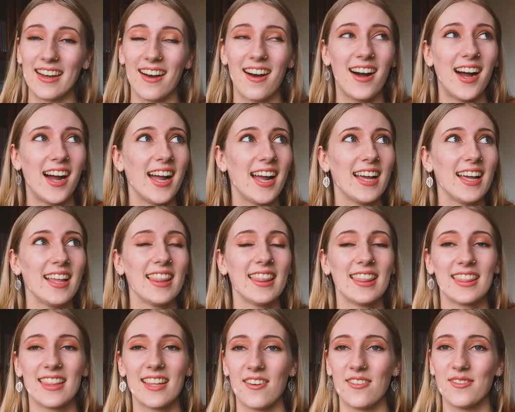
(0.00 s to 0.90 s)
I
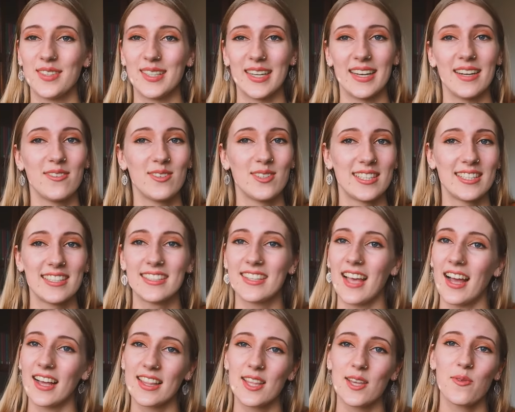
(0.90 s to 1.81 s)
loved it. It was
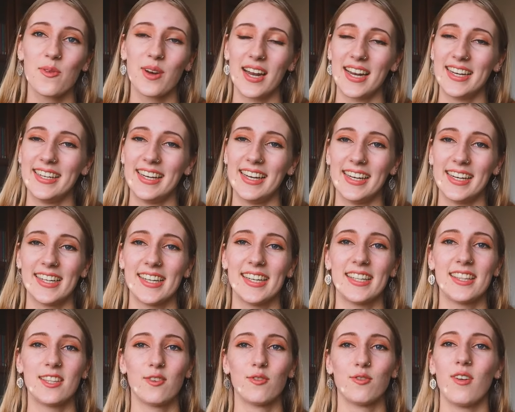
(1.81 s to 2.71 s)
exactly what I
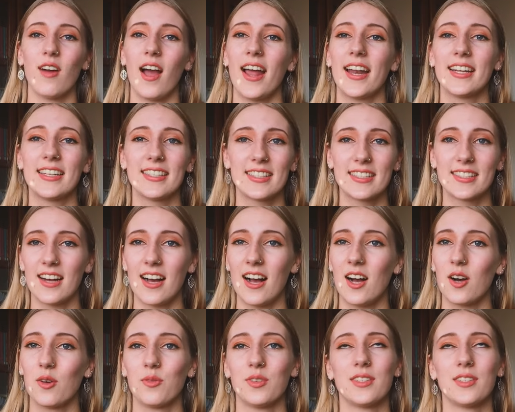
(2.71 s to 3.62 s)
needed. The writing style